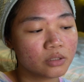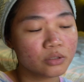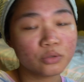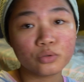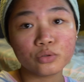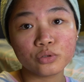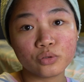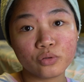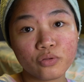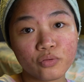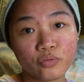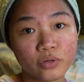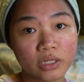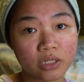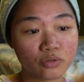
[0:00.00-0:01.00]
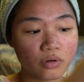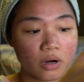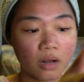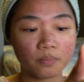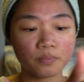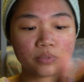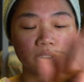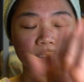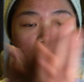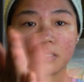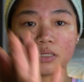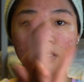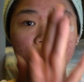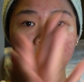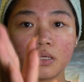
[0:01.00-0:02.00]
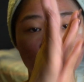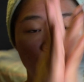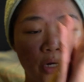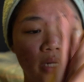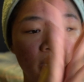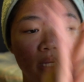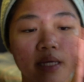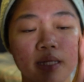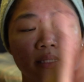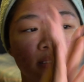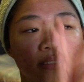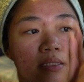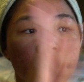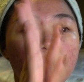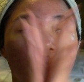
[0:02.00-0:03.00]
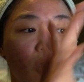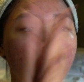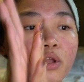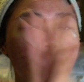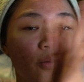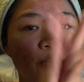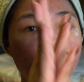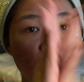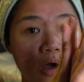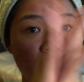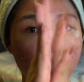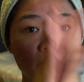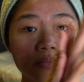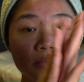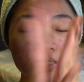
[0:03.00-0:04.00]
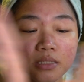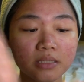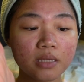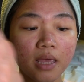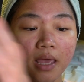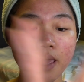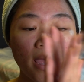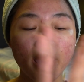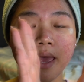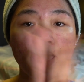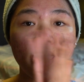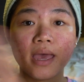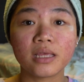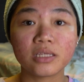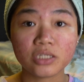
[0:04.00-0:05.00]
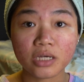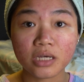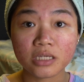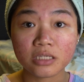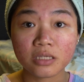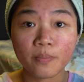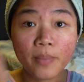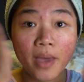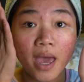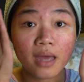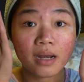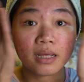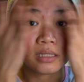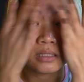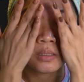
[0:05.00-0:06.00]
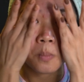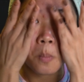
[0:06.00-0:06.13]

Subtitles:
2 to 3 drops. Spread it on your palms and just pat it.